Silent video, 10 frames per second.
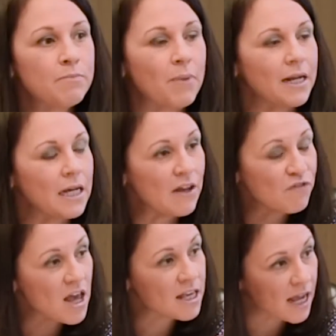but
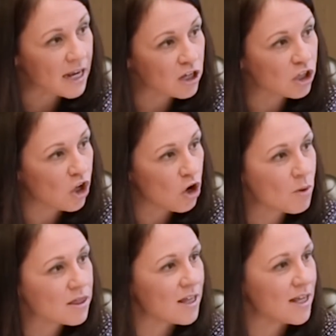if they're getting along
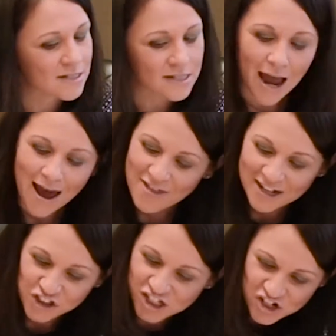with things and
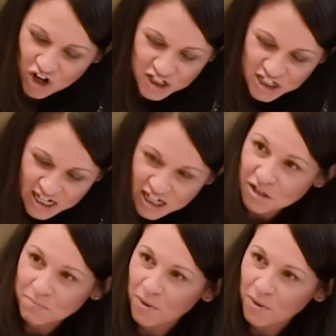they're just not ticking the